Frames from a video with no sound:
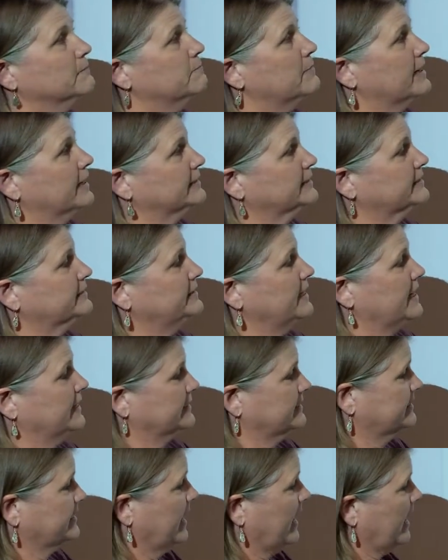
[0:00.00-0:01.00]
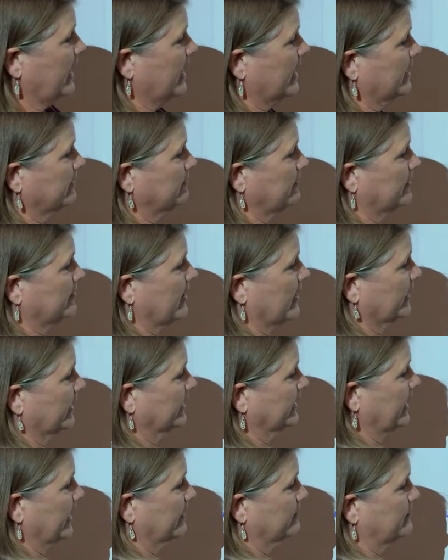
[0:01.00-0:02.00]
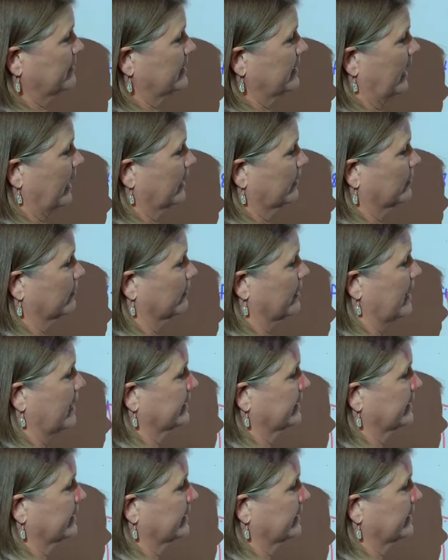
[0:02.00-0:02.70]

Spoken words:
But as time, and that can kind of be like your